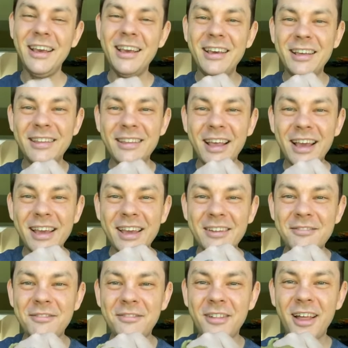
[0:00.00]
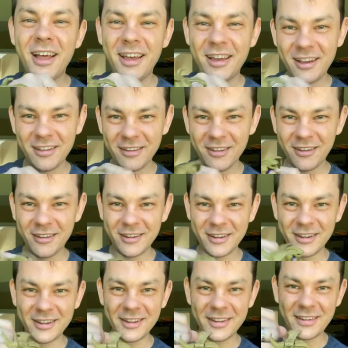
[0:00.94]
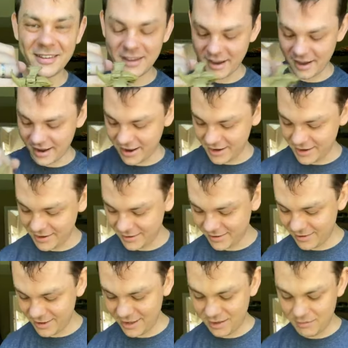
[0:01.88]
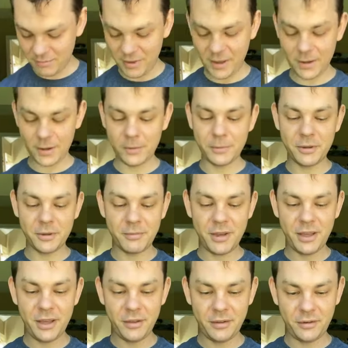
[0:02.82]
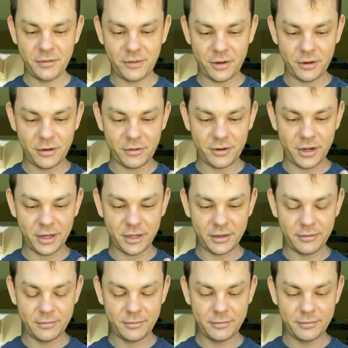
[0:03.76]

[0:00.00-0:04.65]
that can fly along in the sky and battle with my other finger dragon.